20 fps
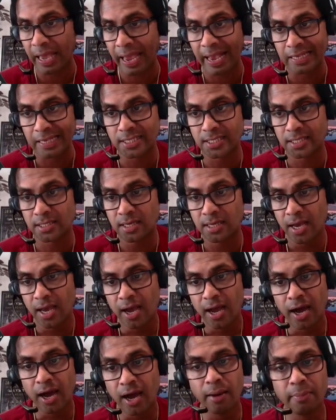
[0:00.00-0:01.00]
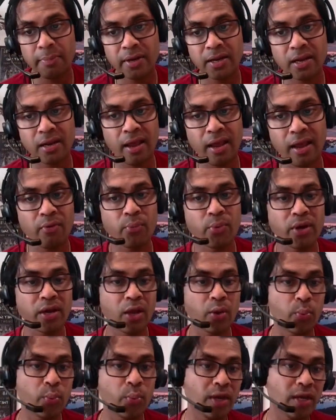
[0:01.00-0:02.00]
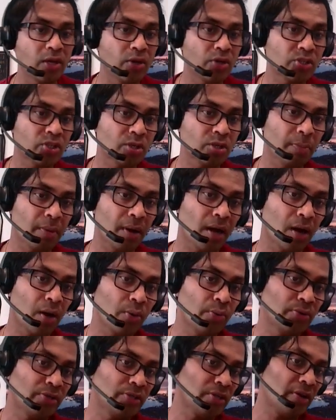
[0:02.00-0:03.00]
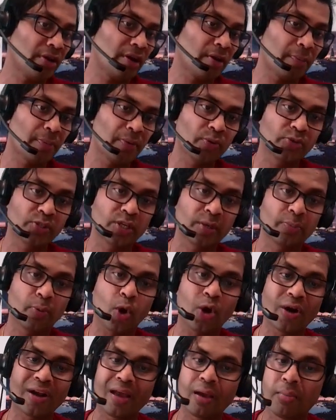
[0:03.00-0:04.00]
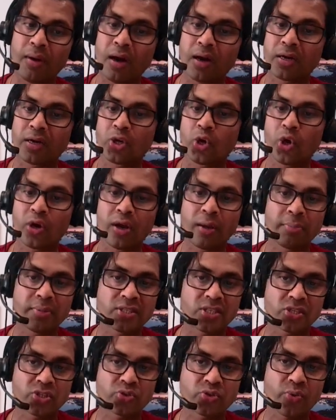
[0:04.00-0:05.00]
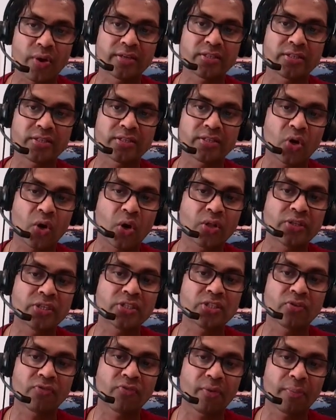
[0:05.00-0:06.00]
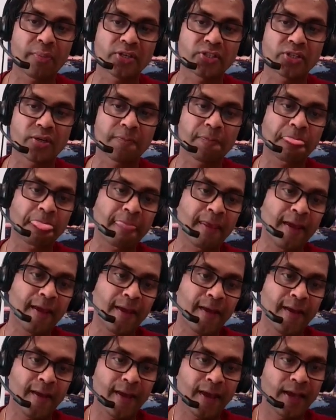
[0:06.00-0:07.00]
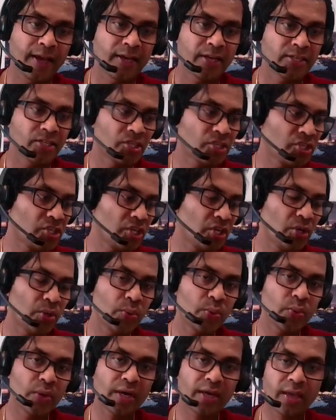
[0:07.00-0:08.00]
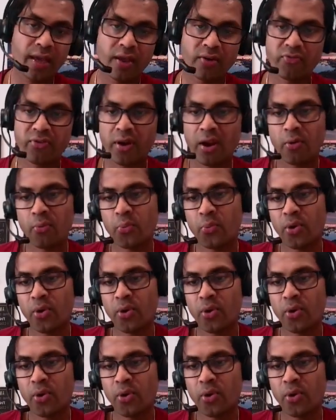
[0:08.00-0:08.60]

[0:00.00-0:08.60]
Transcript: as I bring in everyday videos about digital entrepreneurship, online marketing, online business strategies, and all this information. See you again, Fernand